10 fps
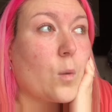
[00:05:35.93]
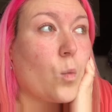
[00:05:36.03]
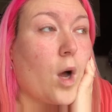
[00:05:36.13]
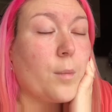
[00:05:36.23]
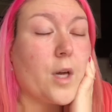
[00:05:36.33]

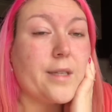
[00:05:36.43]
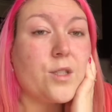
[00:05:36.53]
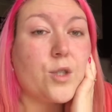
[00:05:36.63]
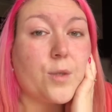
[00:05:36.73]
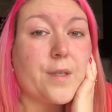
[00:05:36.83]
What I'm going
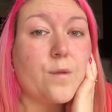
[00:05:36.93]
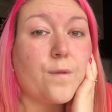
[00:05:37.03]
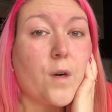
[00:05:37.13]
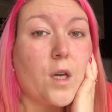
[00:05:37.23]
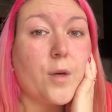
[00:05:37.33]
to do is
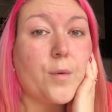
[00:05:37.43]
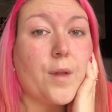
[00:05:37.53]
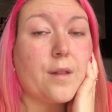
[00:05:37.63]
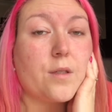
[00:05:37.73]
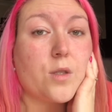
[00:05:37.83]
follow
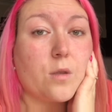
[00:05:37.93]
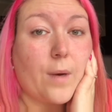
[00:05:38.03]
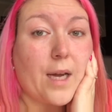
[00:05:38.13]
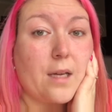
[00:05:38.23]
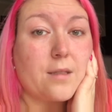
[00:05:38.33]
the
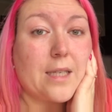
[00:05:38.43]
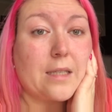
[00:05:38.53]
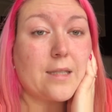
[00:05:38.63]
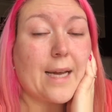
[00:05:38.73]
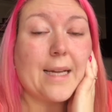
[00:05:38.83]
squares
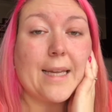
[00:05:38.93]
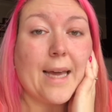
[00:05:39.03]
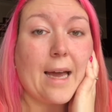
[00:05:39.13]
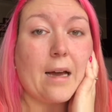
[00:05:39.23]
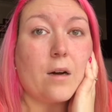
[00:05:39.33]
exactly
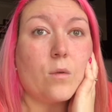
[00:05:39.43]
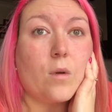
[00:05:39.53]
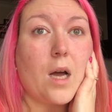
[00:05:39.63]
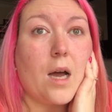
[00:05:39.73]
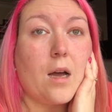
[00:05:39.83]

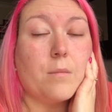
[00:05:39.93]
how